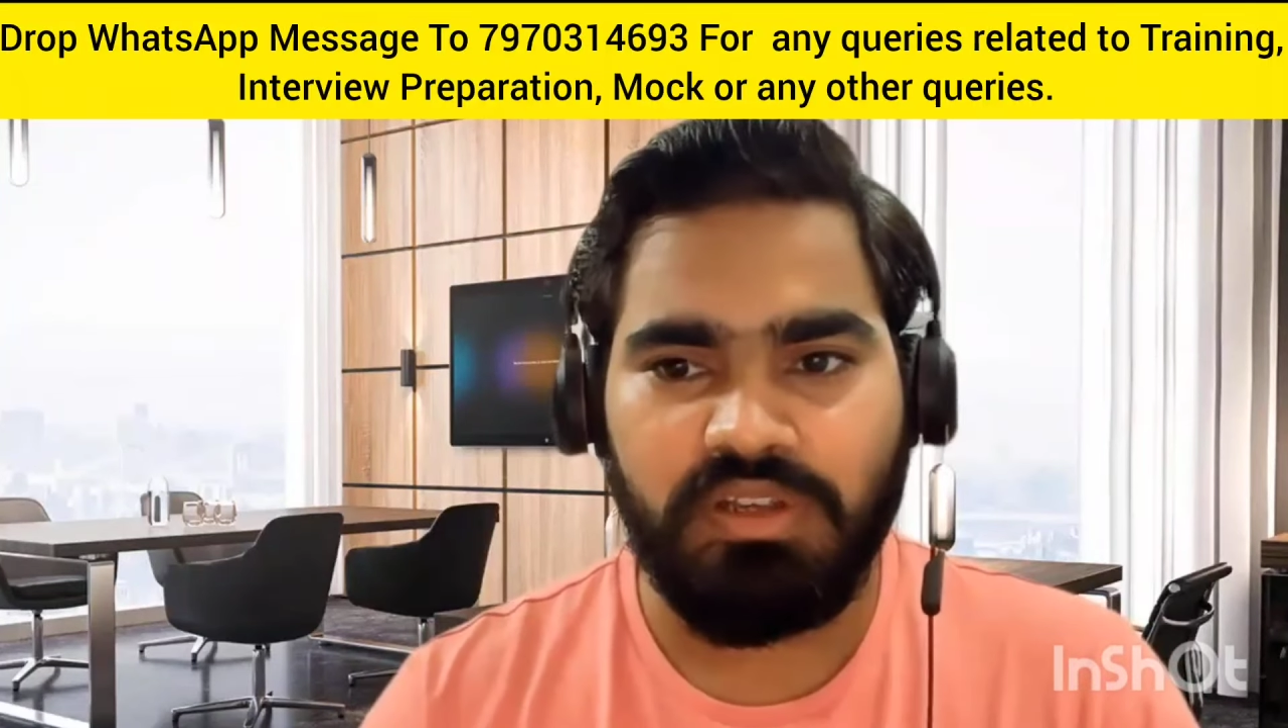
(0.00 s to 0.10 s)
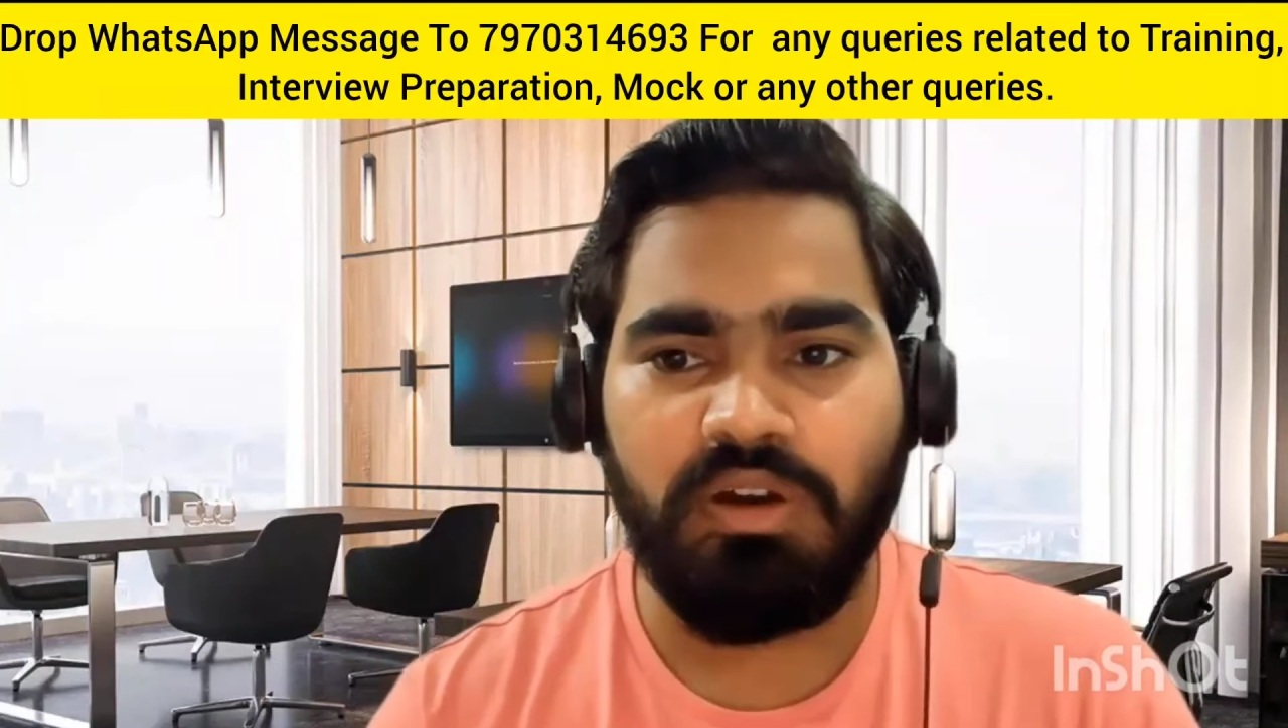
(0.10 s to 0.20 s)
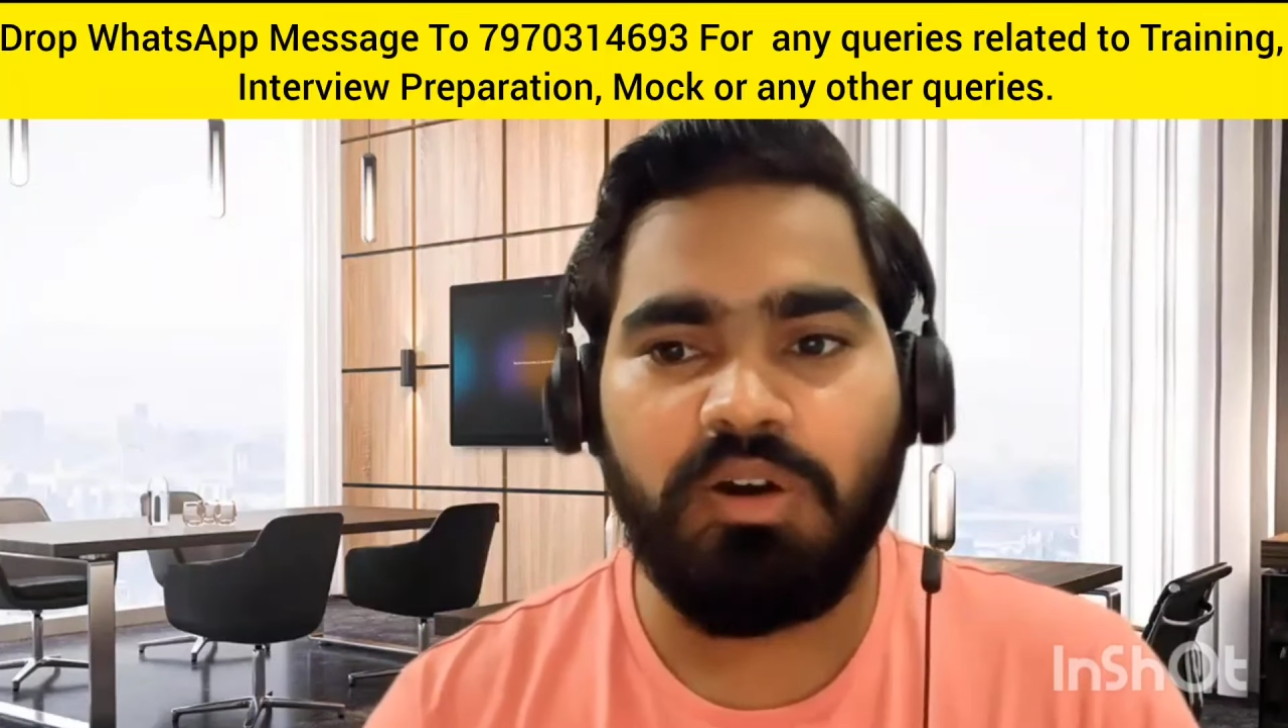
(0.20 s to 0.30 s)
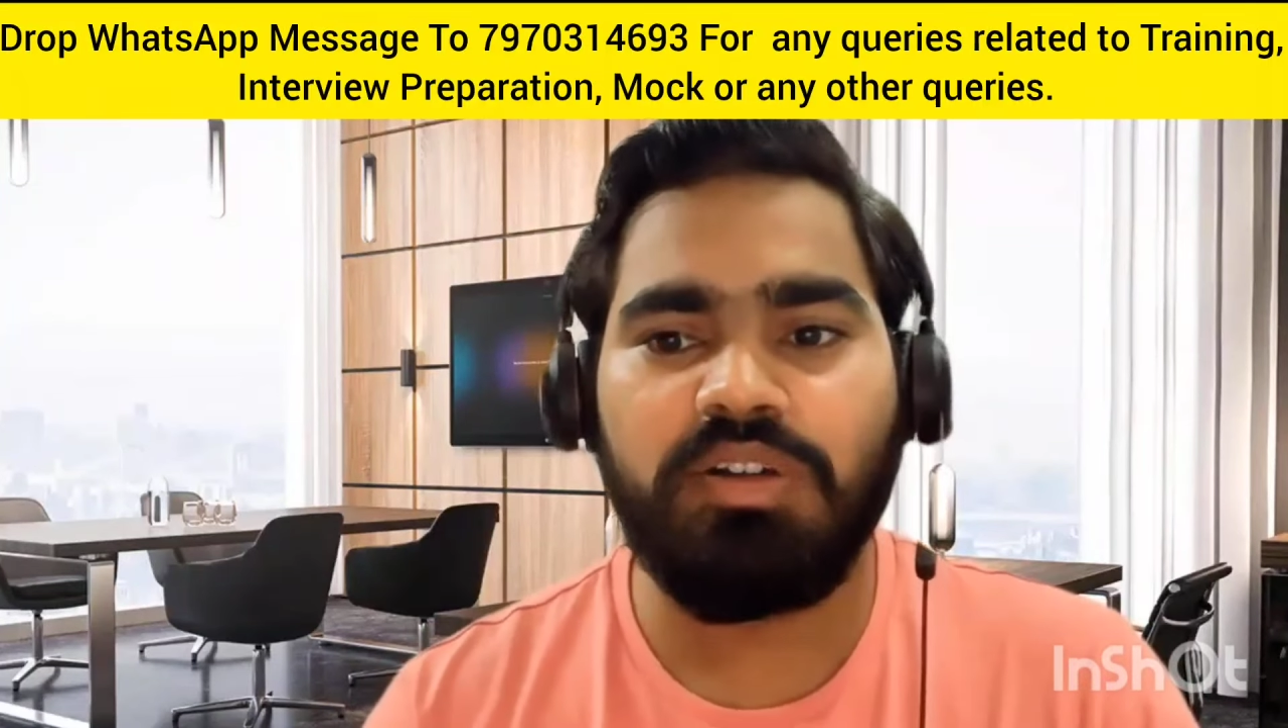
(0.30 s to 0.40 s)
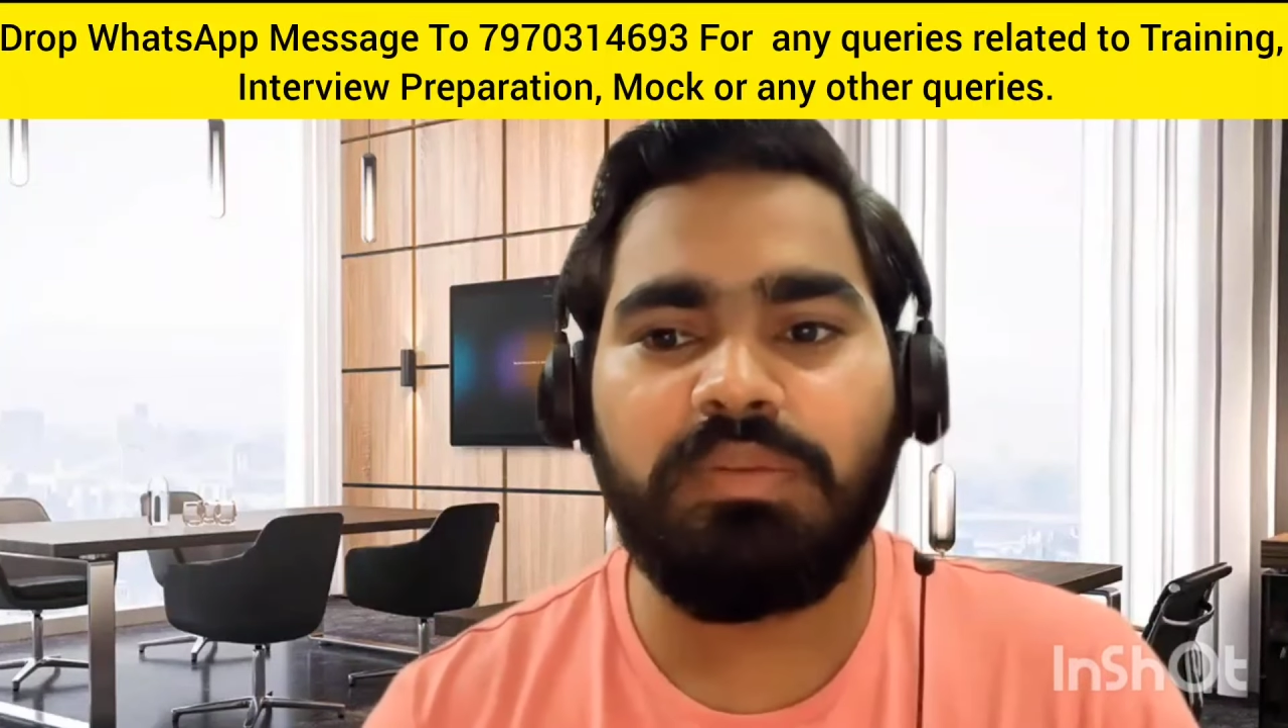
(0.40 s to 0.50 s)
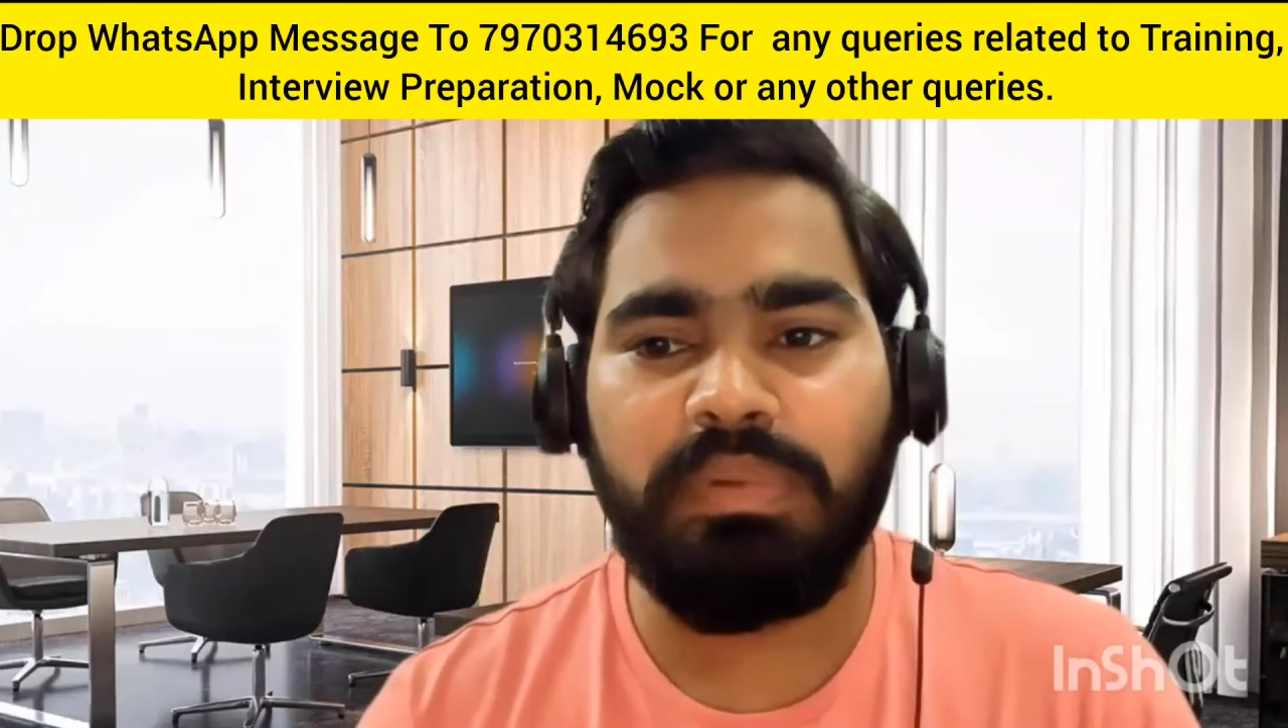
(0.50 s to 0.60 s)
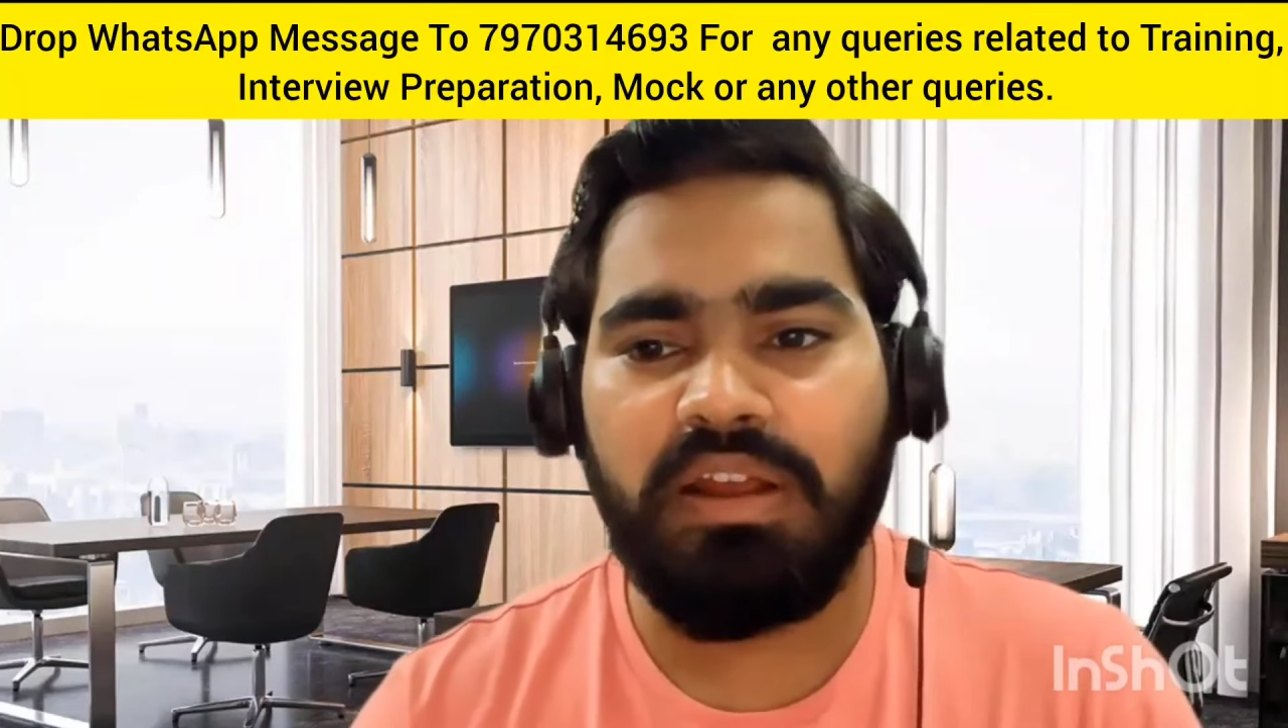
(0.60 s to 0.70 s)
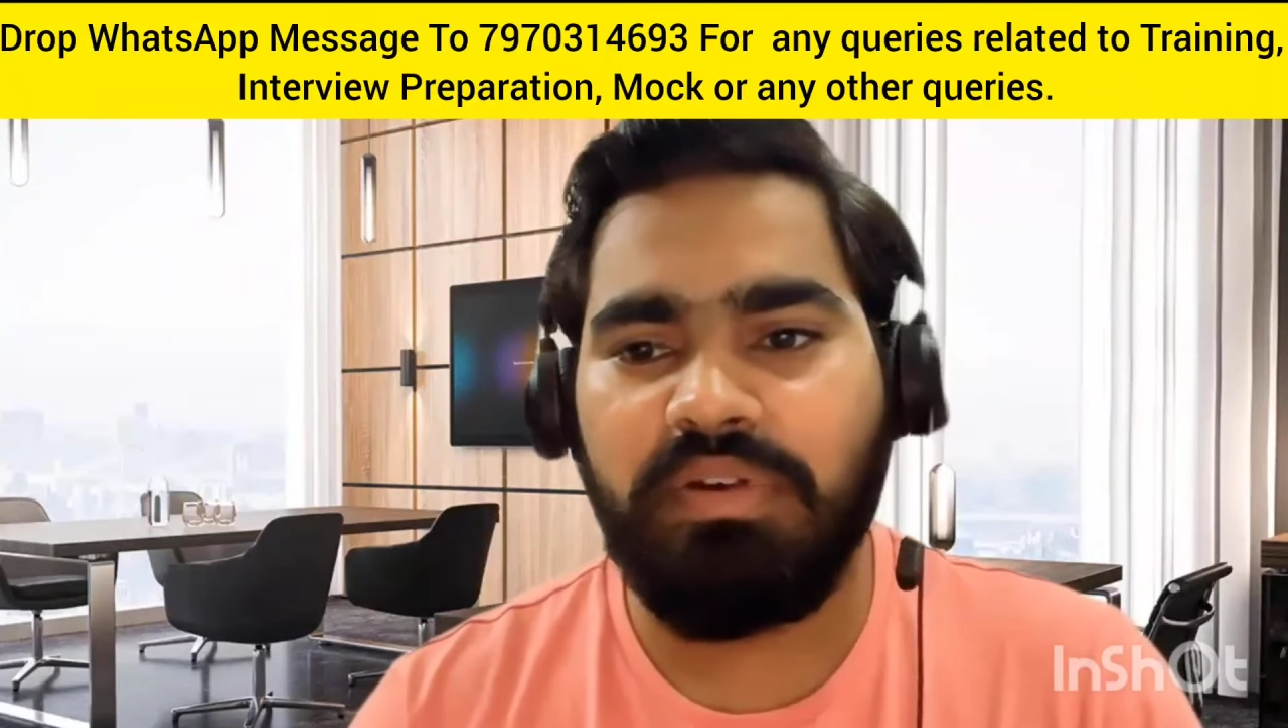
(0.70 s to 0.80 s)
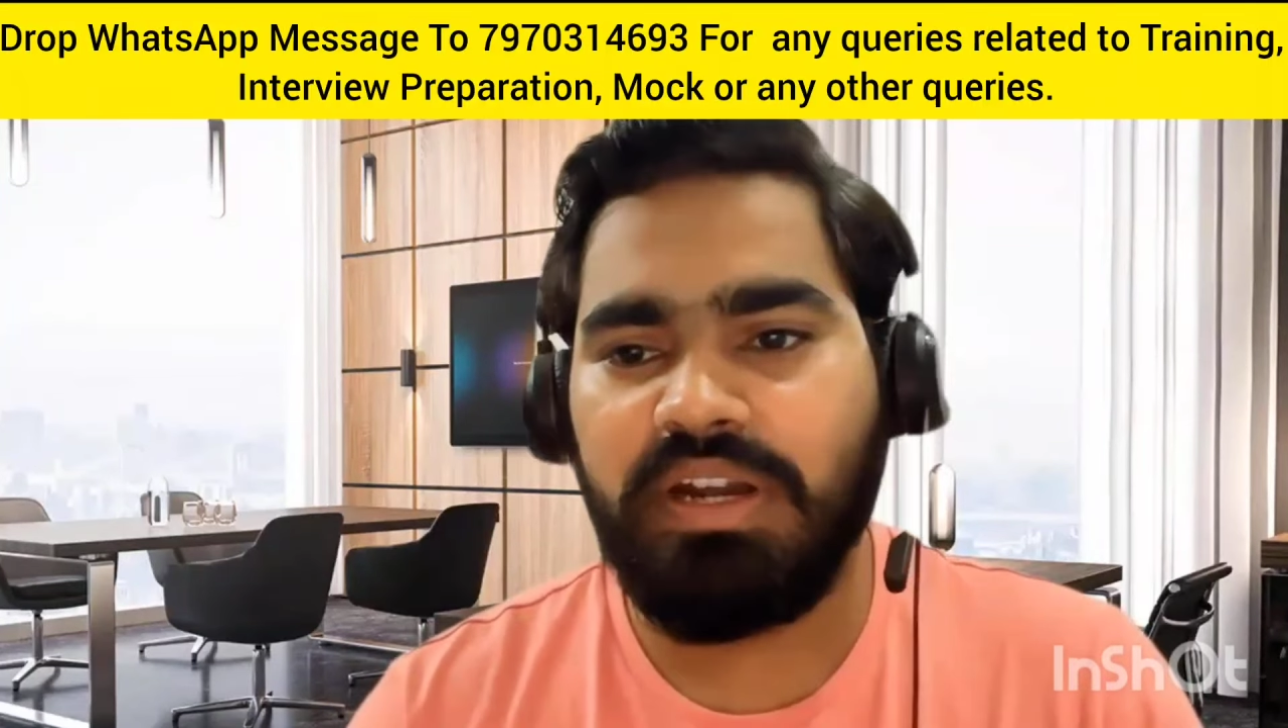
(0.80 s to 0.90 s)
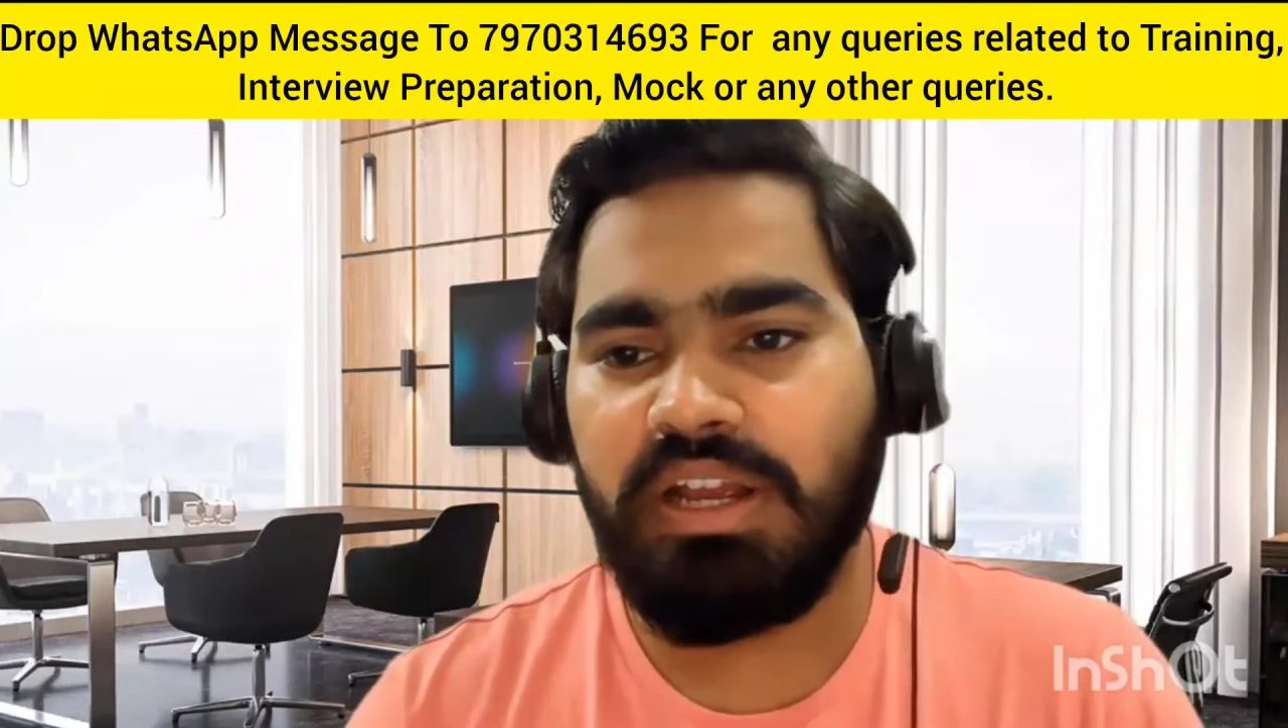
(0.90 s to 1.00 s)
or the
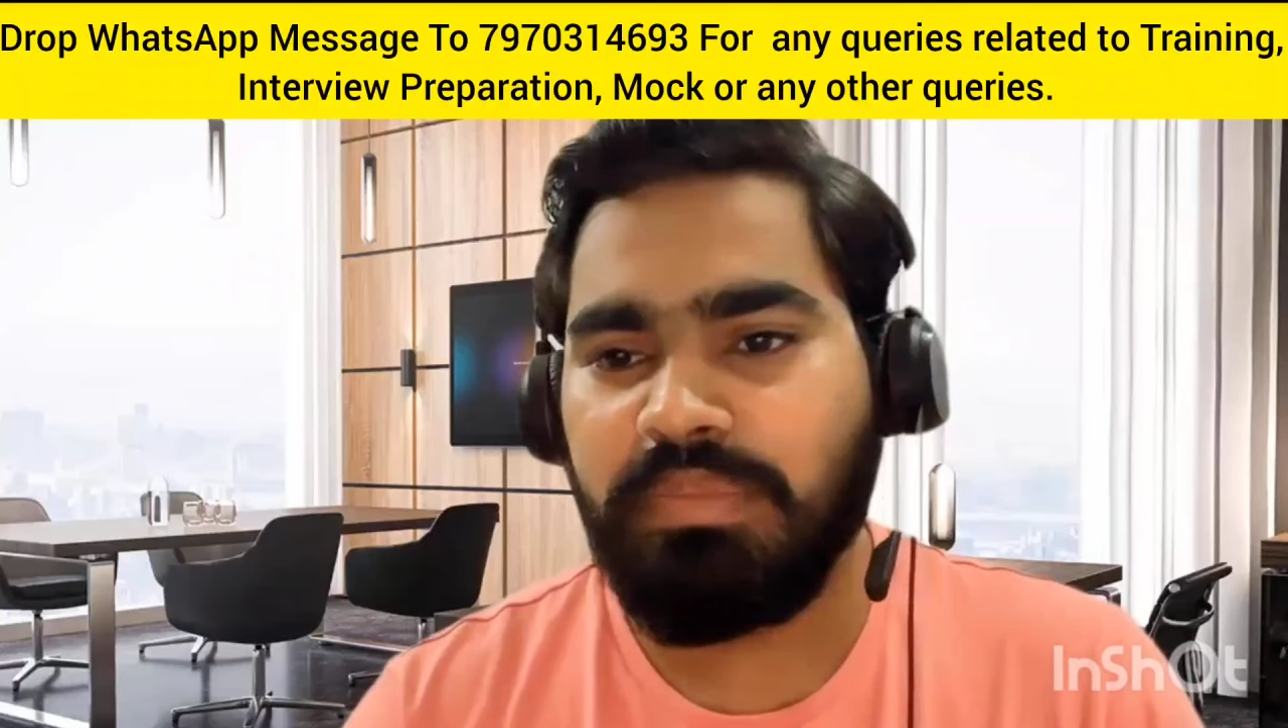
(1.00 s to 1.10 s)
private IP